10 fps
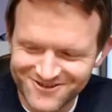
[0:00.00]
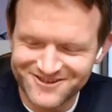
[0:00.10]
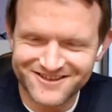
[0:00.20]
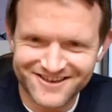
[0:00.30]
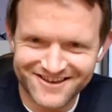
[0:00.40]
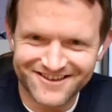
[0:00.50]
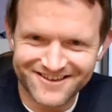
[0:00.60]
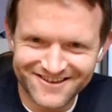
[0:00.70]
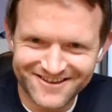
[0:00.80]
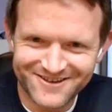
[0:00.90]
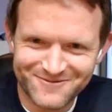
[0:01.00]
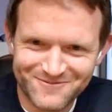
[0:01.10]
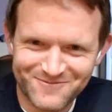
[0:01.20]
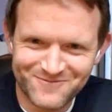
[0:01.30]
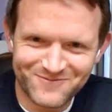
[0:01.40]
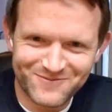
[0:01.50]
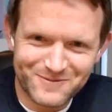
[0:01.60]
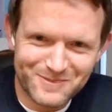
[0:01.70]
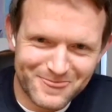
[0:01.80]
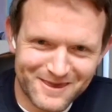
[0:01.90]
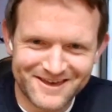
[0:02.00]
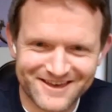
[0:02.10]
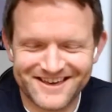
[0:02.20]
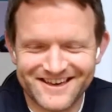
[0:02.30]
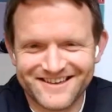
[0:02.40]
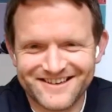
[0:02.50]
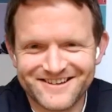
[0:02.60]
wasn't accepted at all. And